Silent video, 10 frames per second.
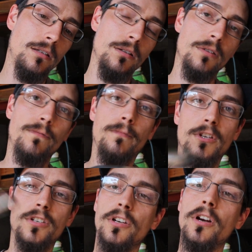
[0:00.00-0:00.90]

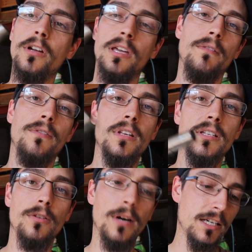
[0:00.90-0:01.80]
the circuit for
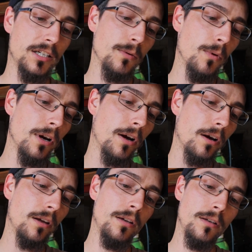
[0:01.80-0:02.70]
this to actually
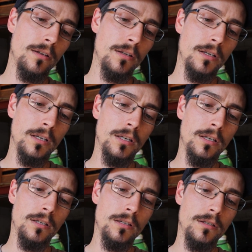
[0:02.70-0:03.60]
work.
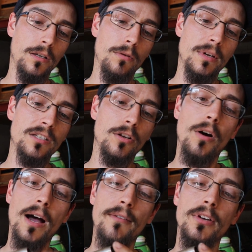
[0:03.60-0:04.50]
So it's
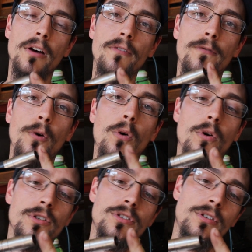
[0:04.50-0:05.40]
got to have enough
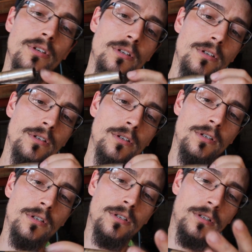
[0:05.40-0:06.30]
force
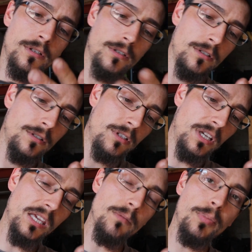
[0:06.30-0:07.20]
to
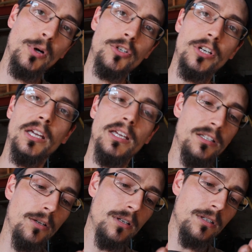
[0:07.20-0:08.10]
keep pushing
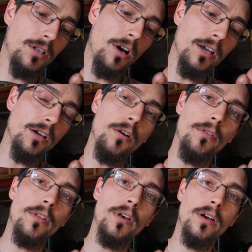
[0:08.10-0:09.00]
it so it's tight
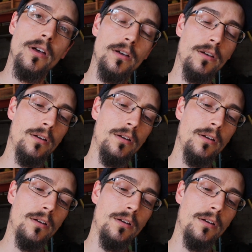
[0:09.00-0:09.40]
on the